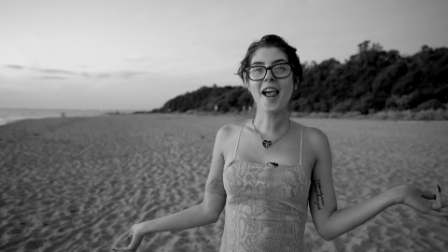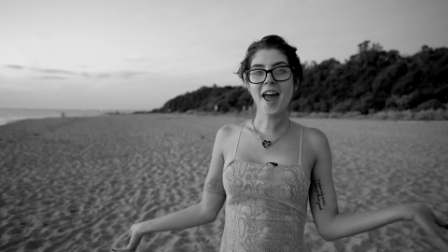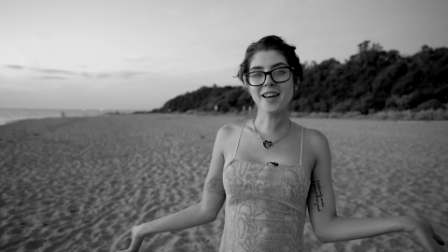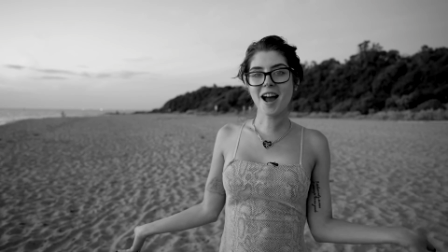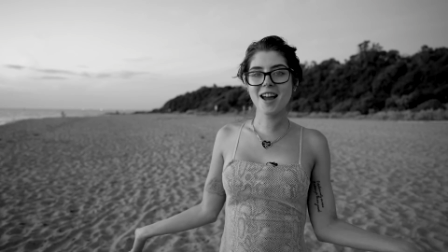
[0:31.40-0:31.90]

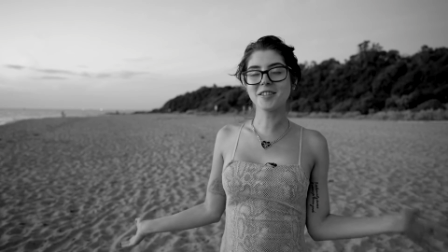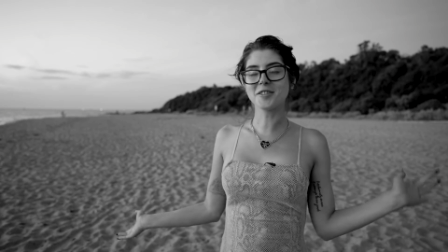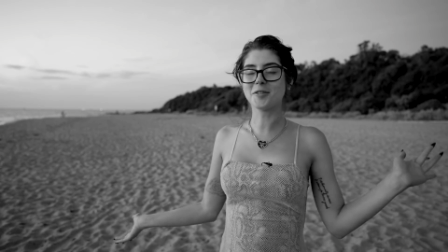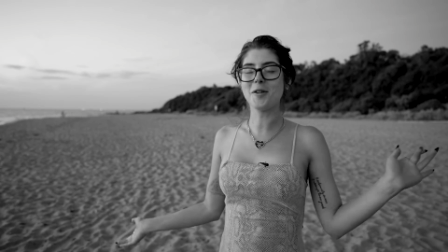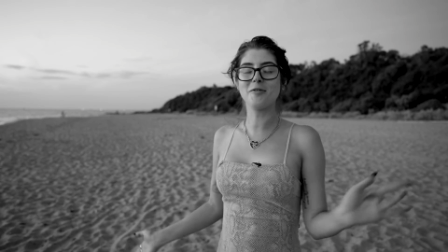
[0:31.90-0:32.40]
Hey guys,
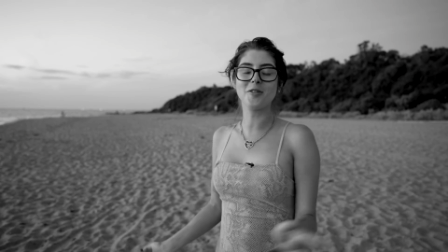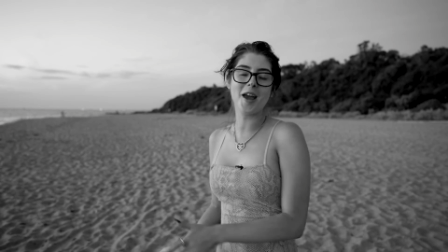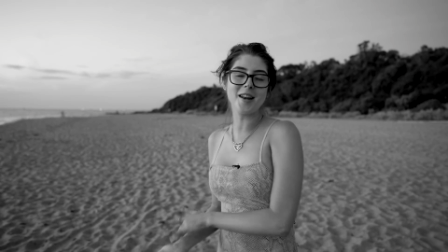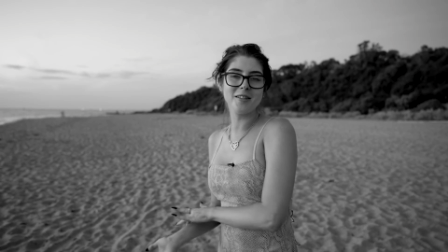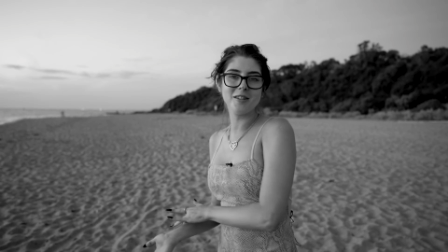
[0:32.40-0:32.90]
so we've
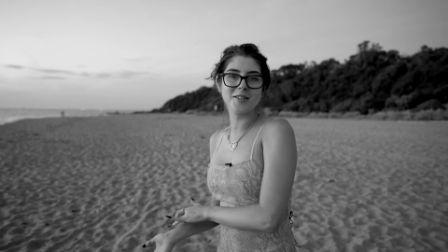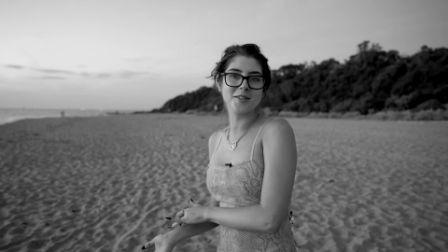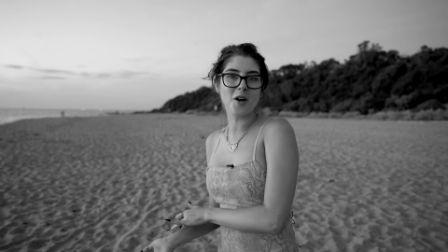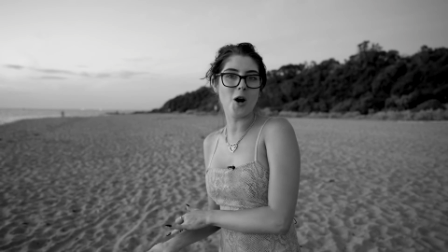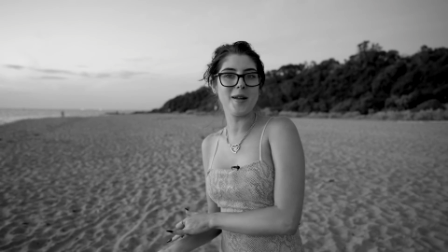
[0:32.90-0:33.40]
getting lots
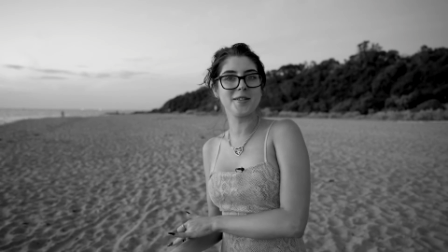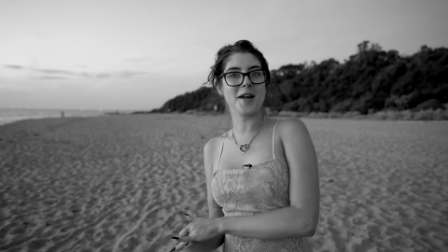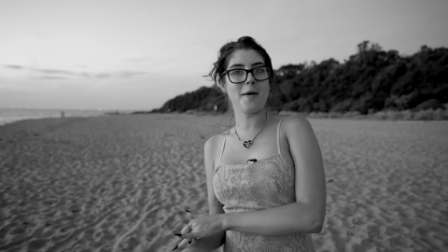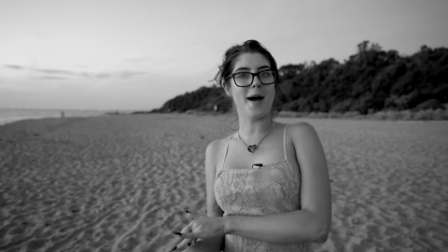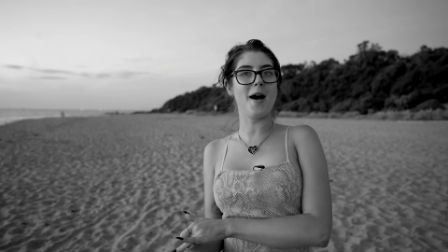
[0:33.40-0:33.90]
of comments
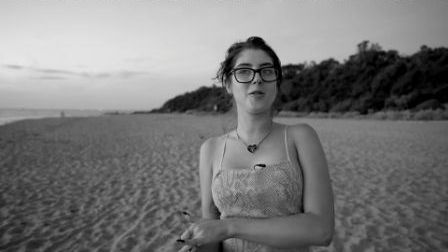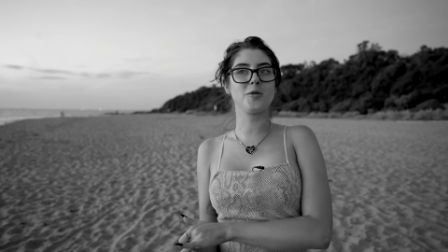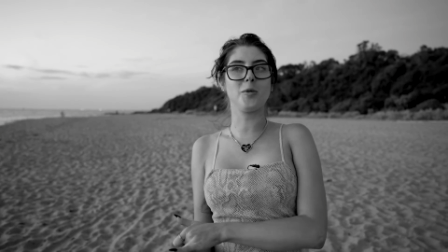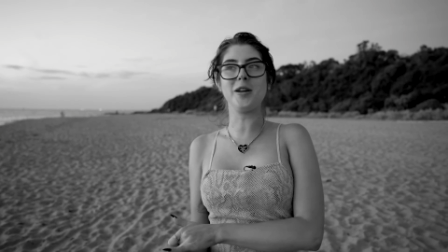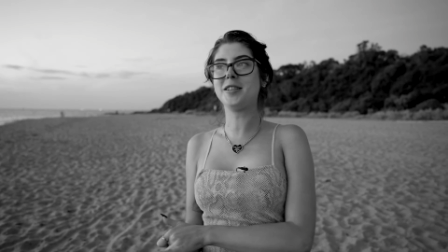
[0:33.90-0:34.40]

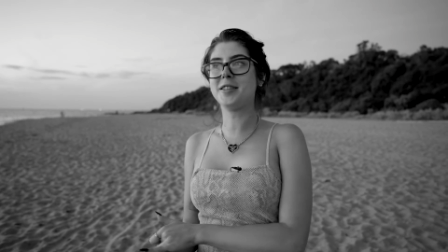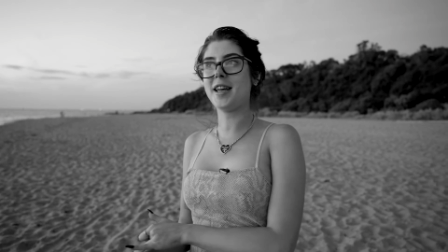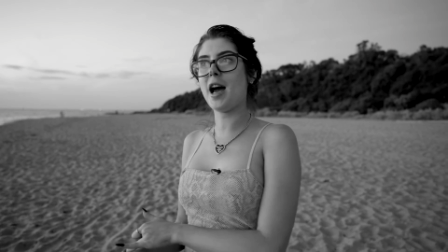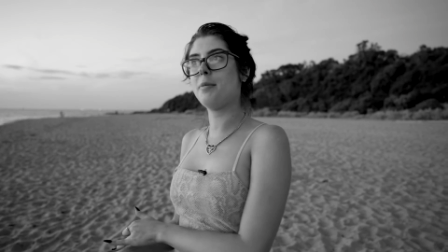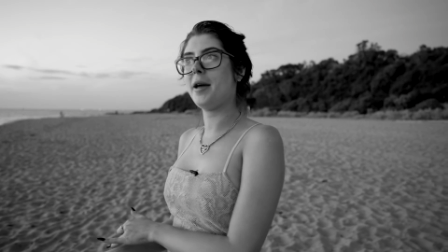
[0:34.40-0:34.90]
about wanting to
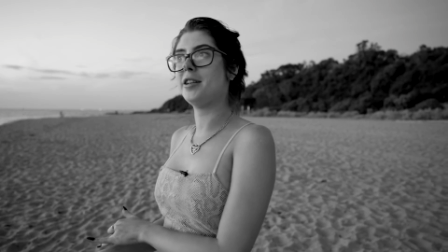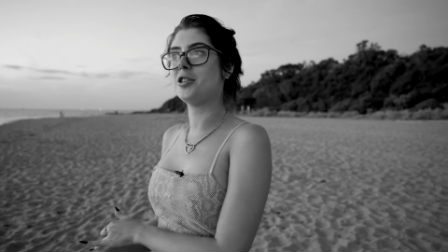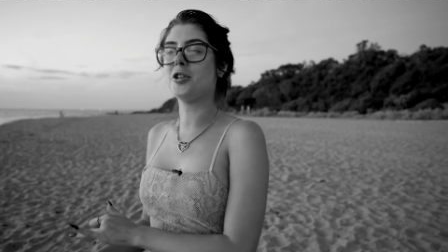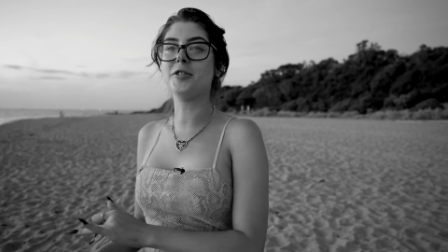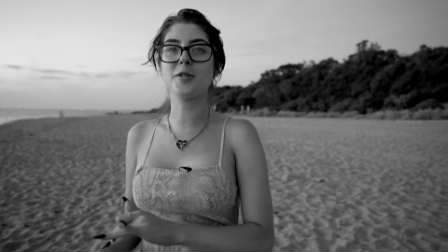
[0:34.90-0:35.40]
see how Peter
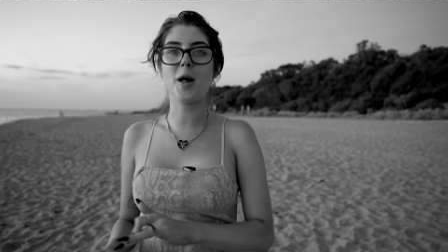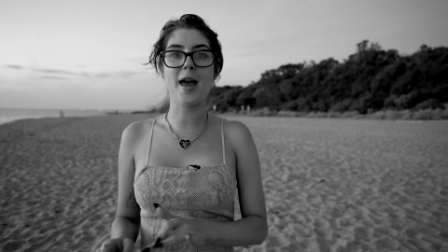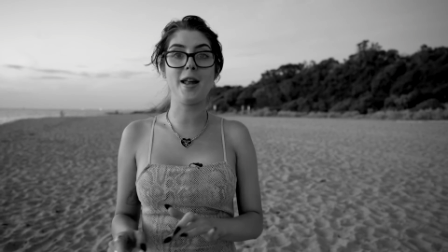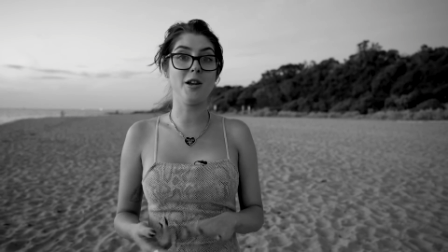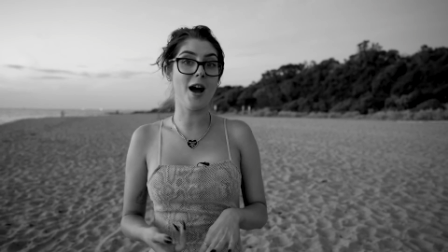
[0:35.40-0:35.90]
shoots
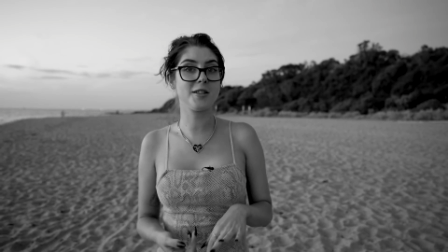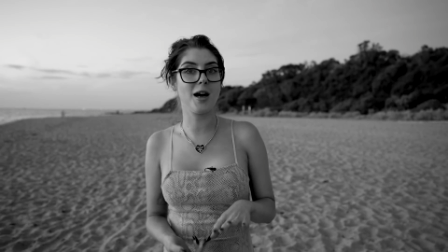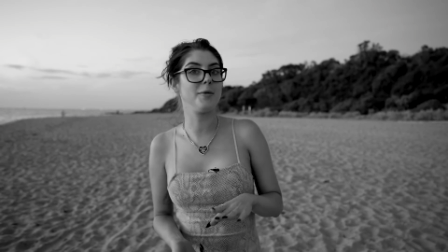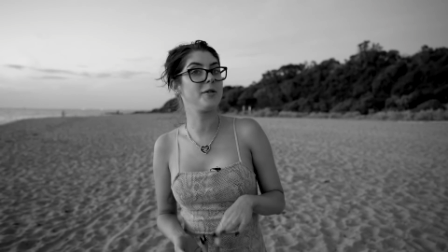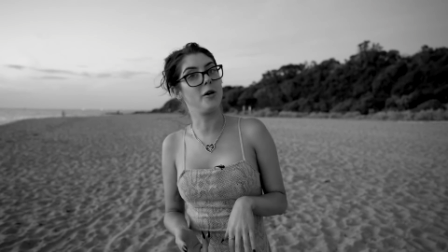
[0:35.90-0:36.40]
at
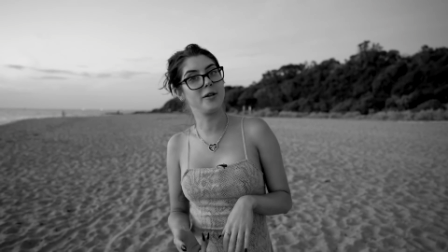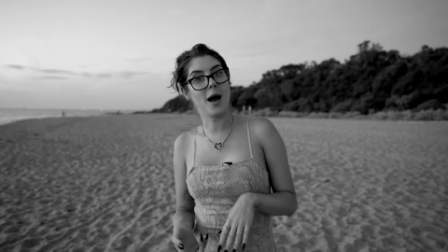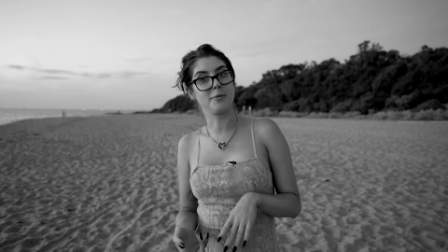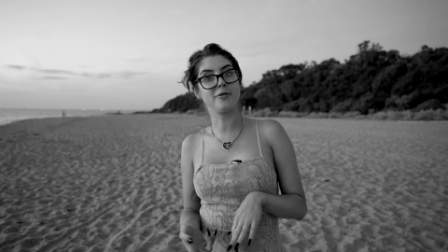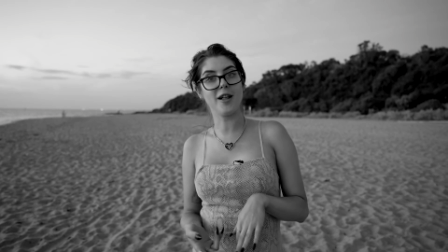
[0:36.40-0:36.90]
nighttime with
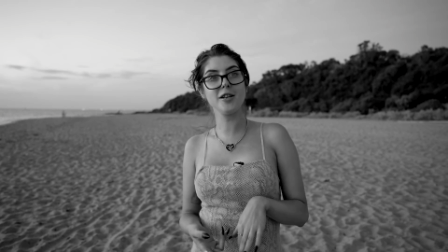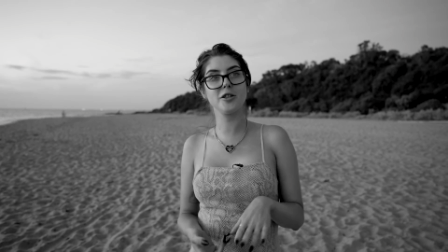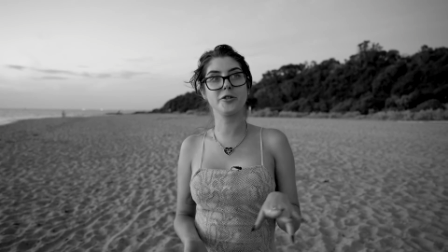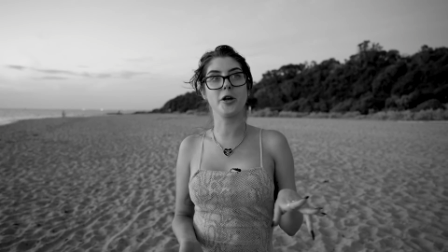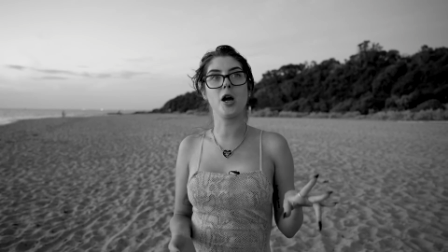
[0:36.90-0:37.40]
on-camera flash.
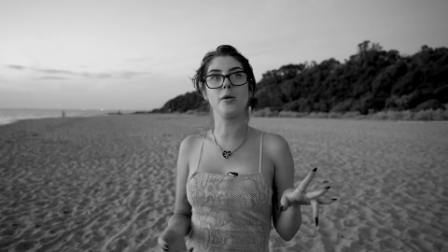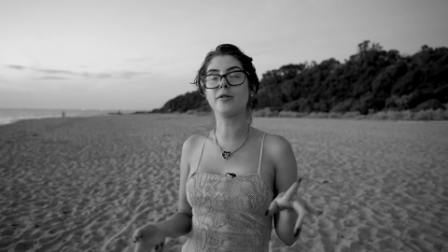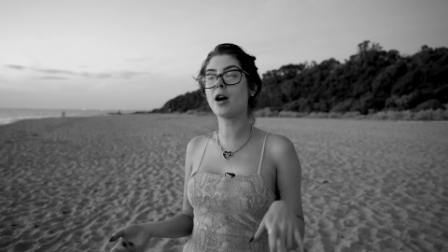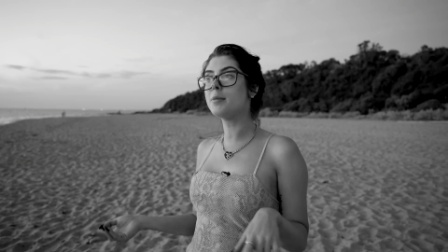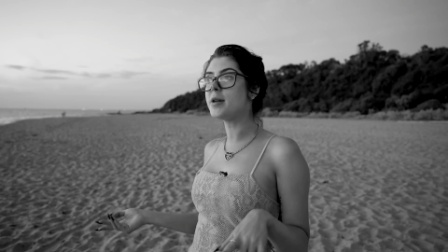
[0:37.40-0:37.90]
So
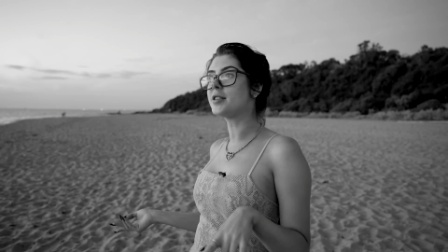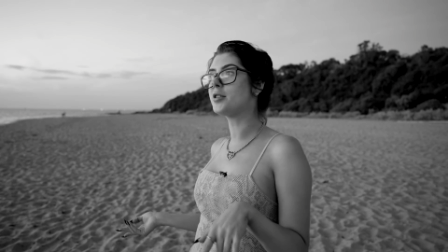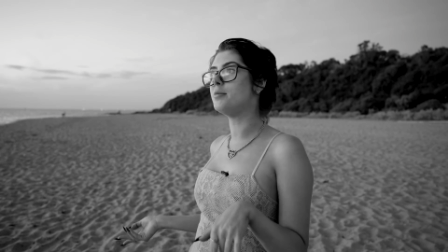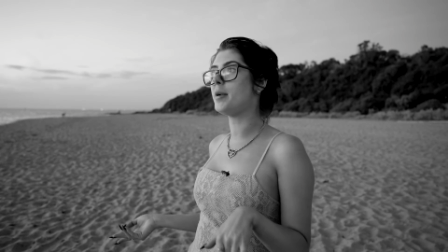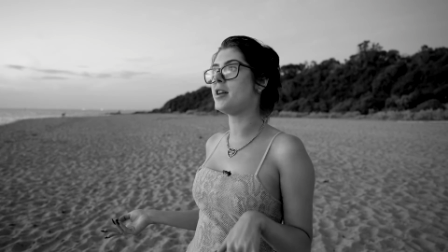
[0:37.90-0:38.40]
we've come down
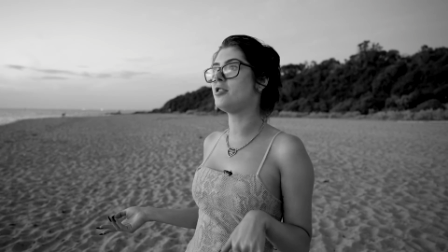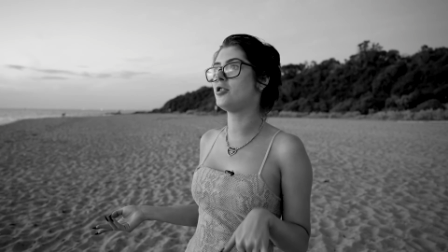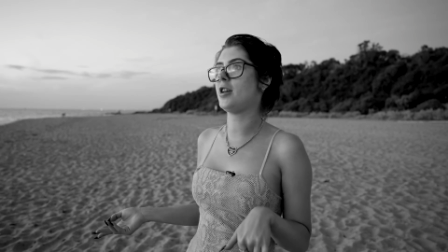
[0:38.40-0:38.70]
to the beach